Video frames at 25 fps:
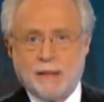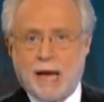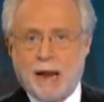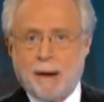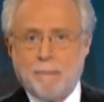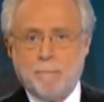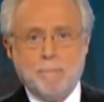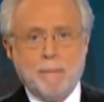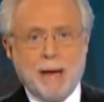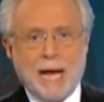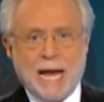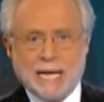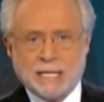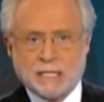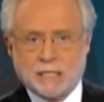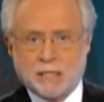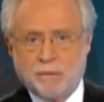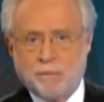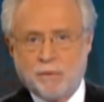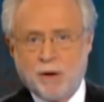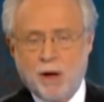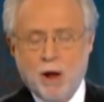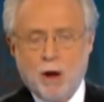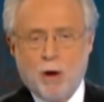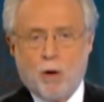That
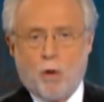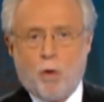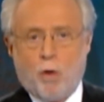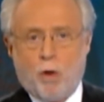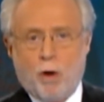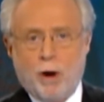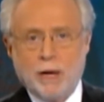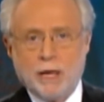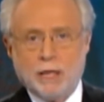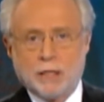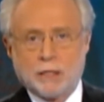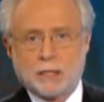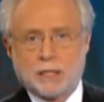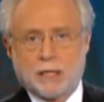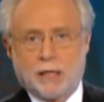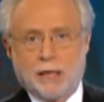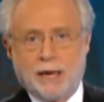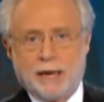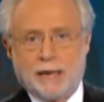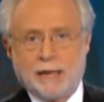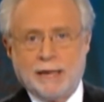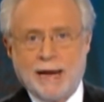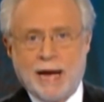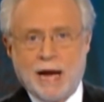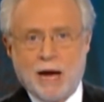massive oil
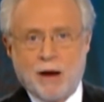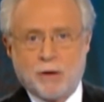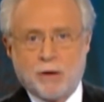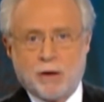slick now